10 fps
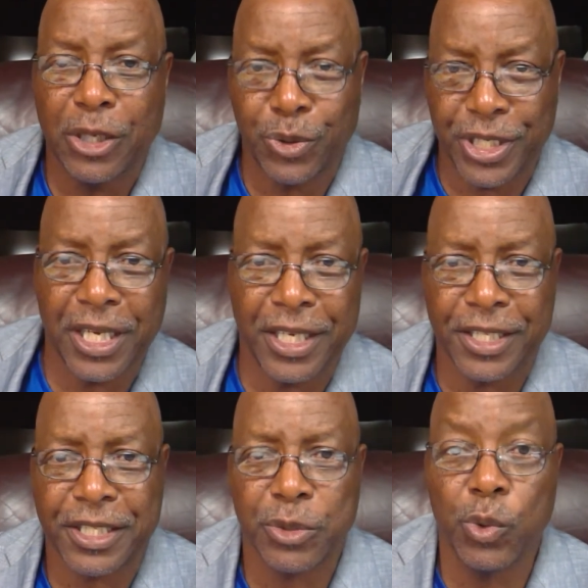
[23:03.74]
tell
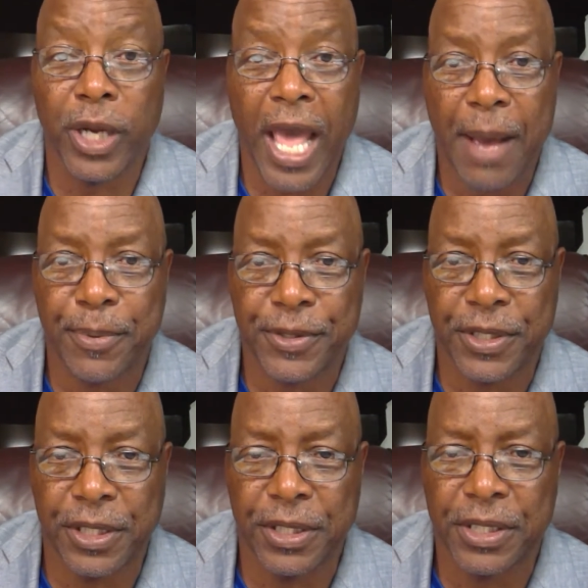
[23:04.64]
others. And what happens
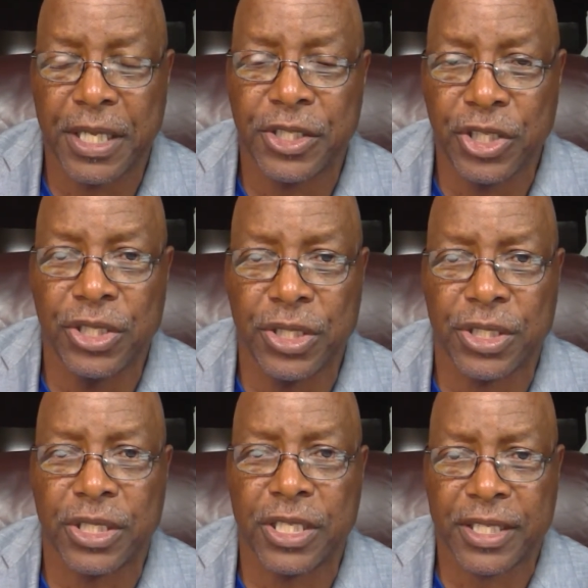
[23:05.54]
is that
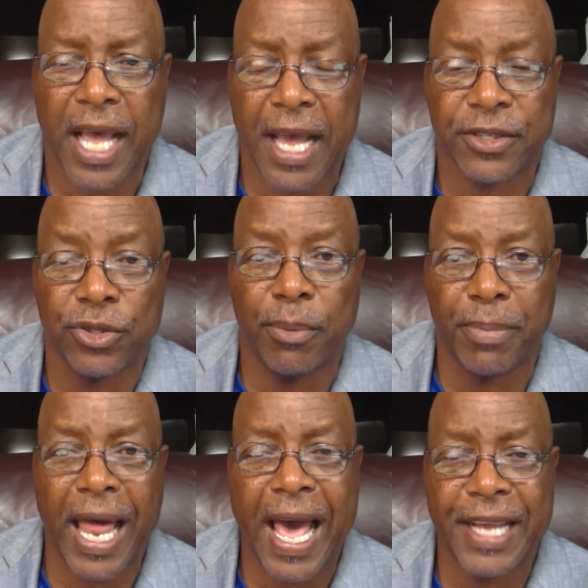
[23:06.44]
Jesus decides to
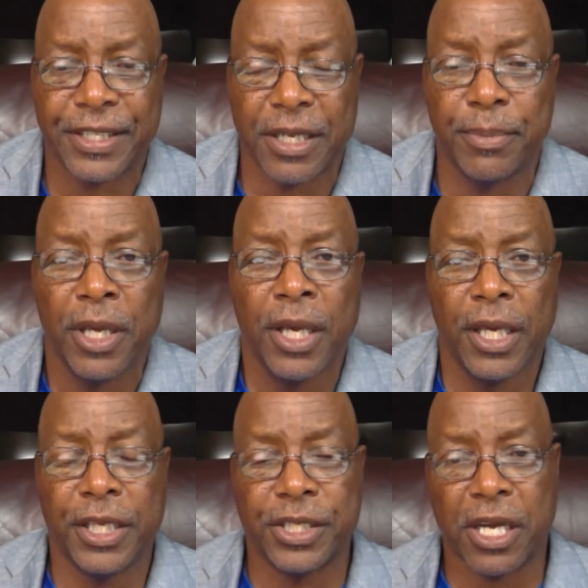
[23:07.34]
oblige them.
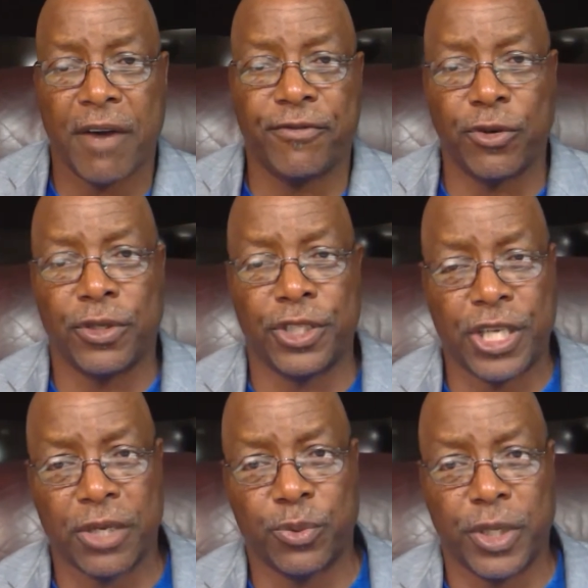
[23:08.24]
He's come forward and
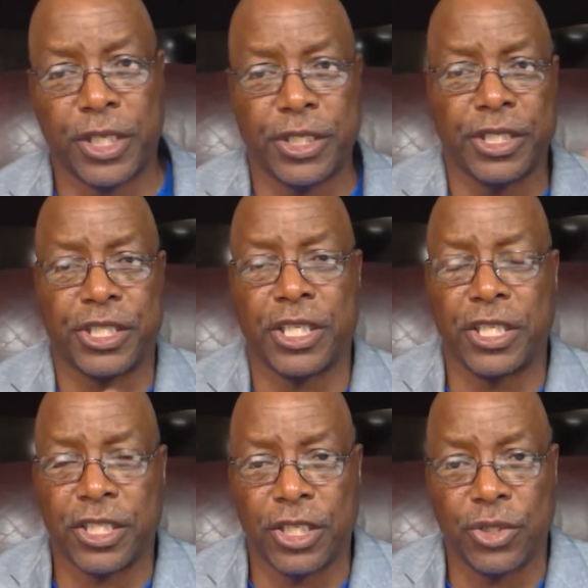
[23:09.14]
done what he
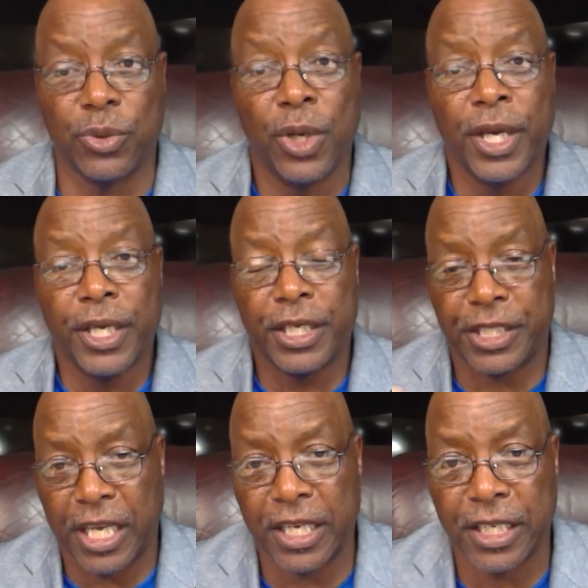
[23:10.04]
intended to do. He's
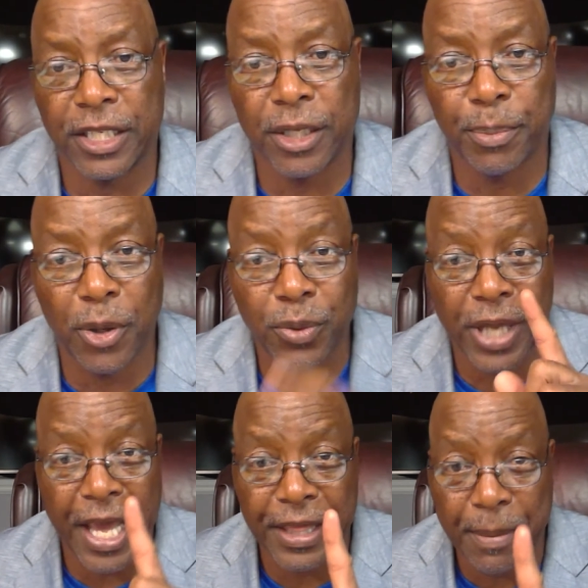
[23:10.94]
getting into the boat.
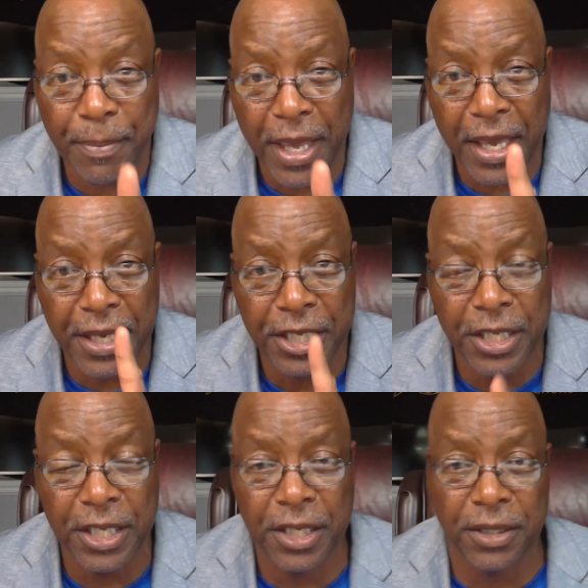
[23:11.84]
And the man
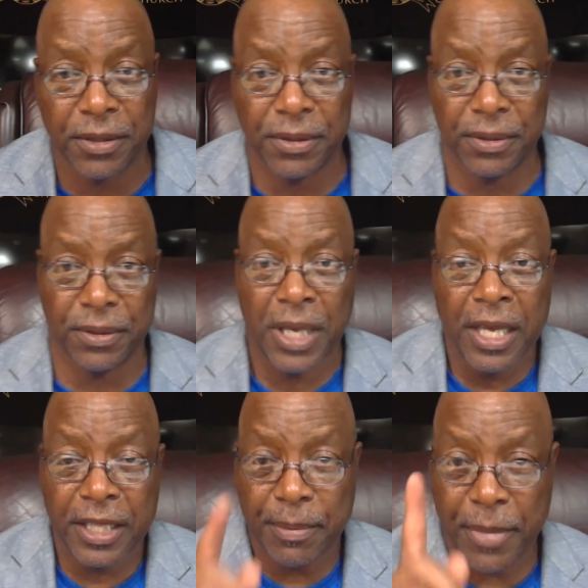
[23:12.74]
he healed,
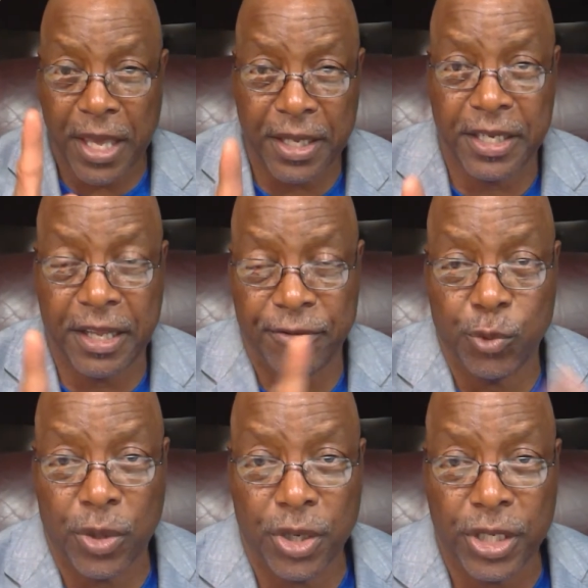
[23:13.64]
the man that
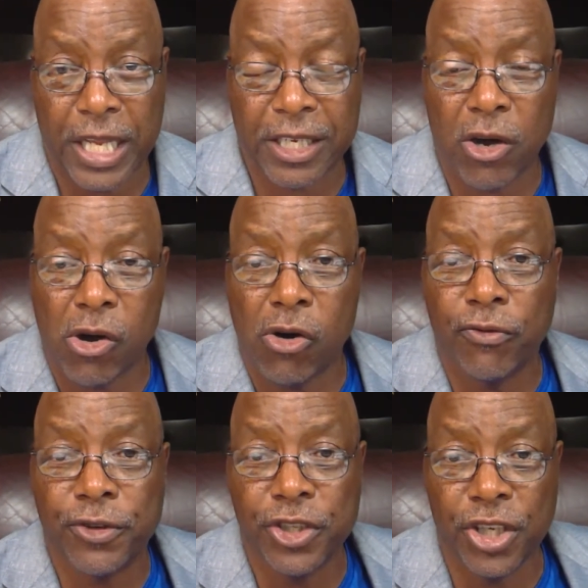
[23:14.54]
everyone had called
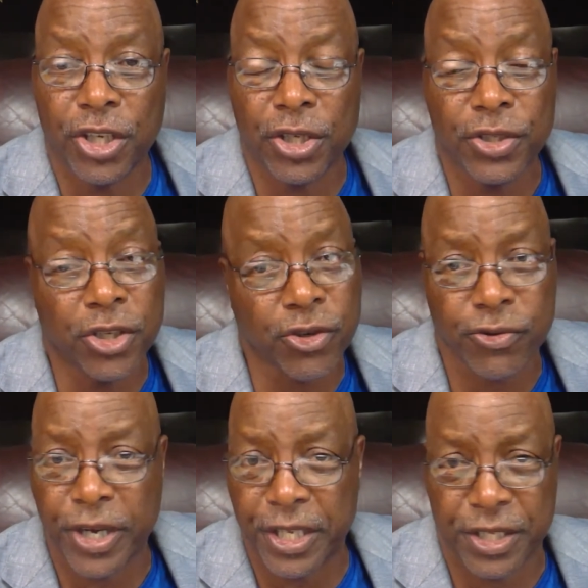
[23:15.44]
for years a
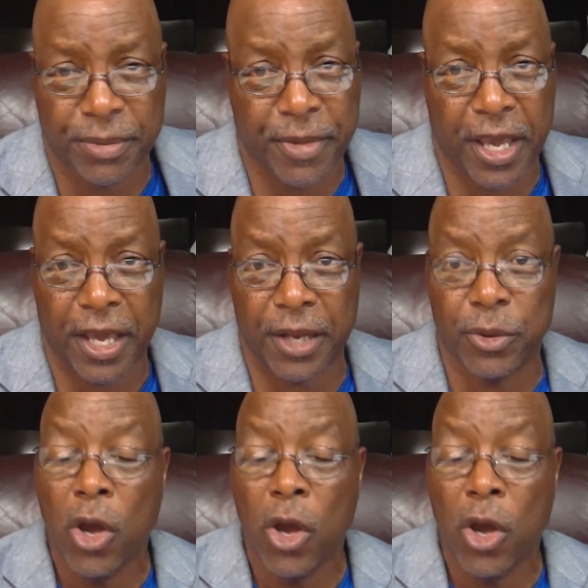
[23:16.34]
crazy man,